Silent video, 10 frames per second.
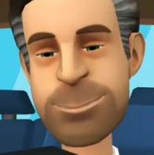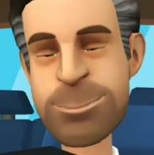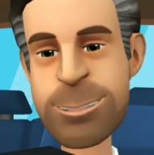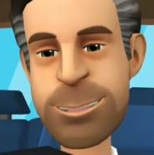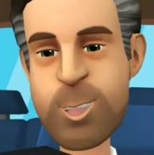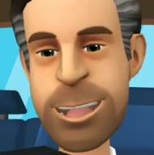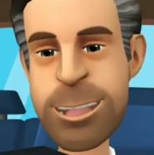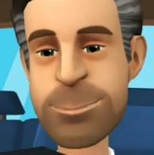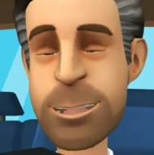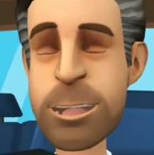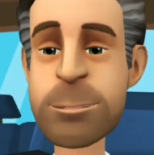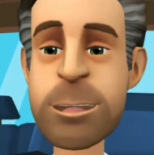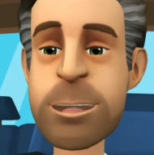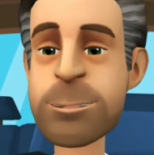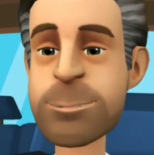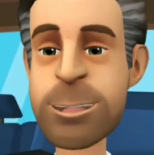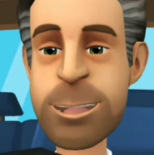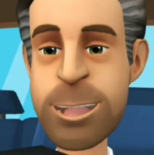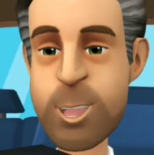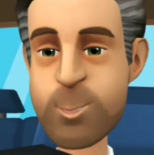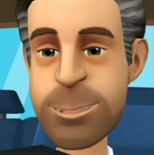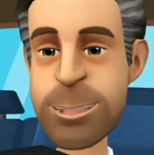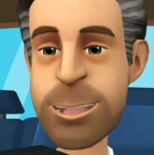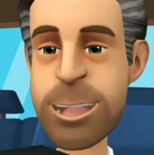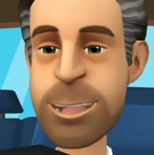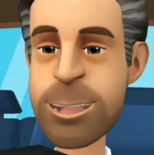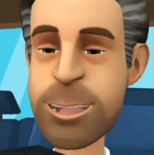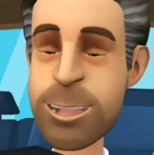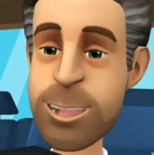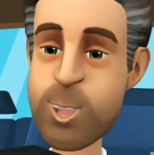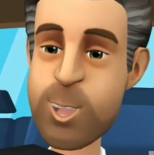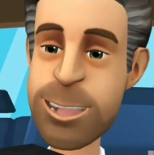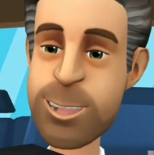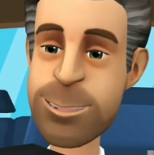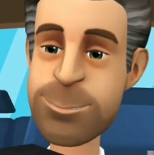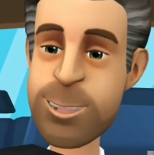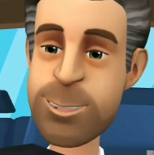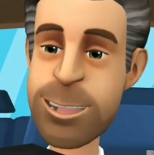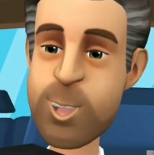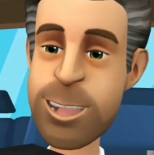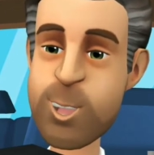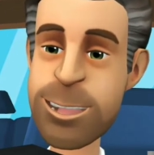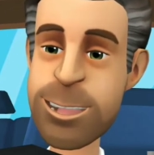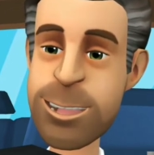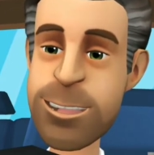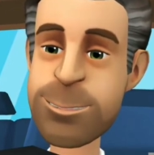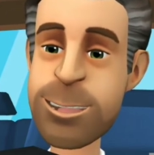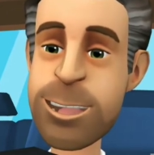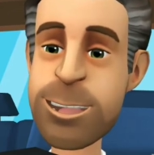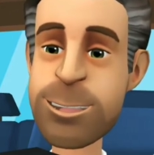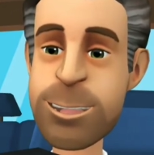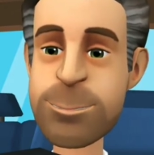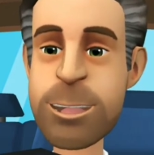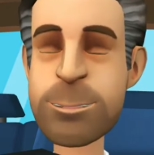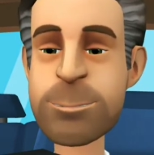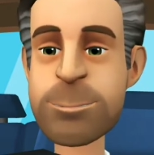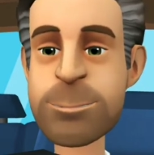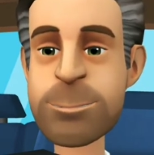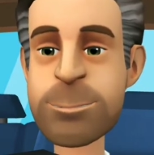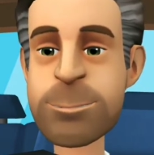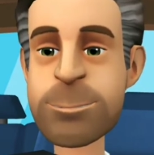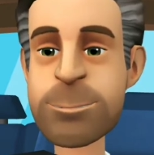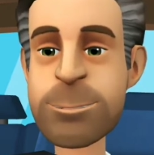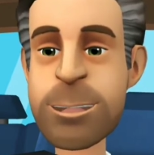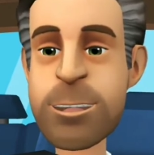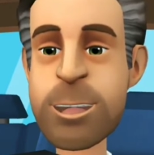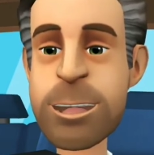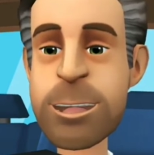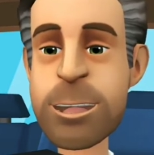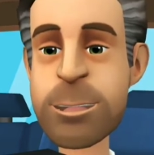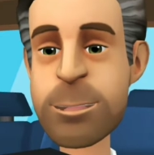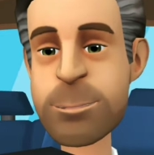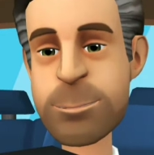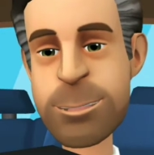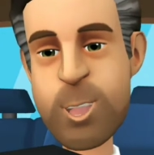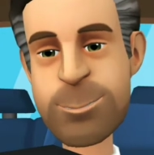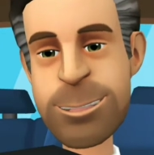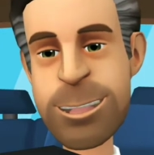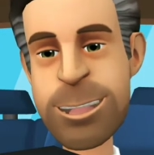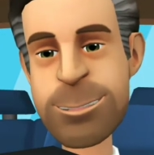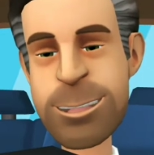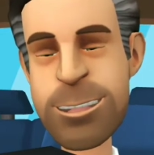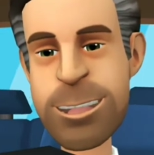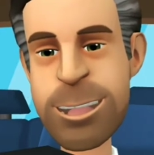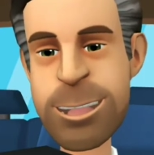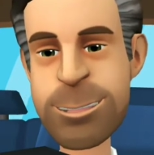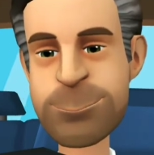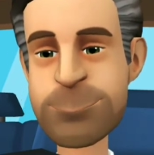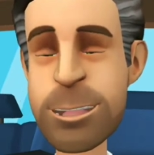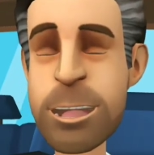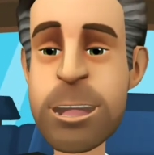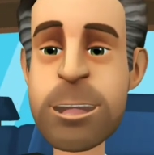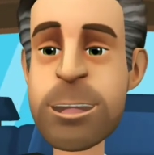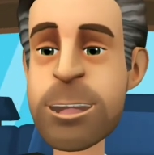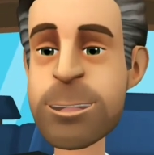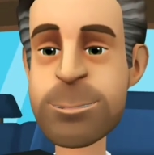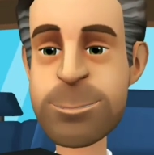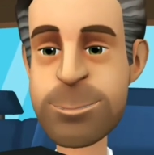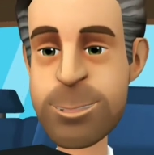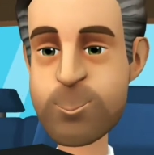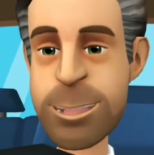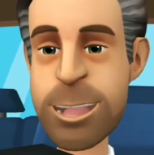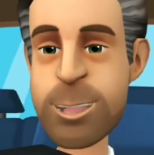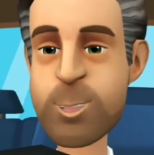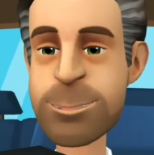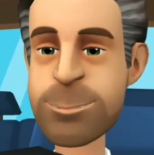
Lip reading: As with Airbnb, these are your best indication on whether the person you are renting from is reliable. Nevertheless, your mileage may vary, pun intended, so be thorough.